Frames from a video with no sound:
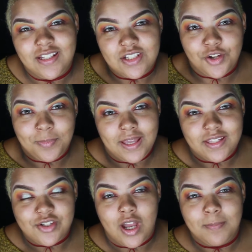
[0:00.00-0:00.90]
and apply
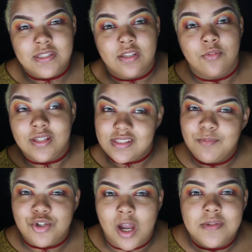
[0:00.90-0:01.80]
the drops, well,
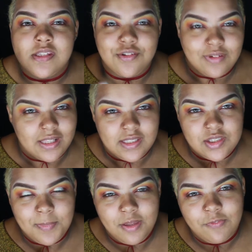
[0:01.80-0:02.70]
some drops directly
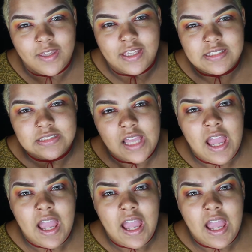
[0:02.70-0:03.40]
to my face,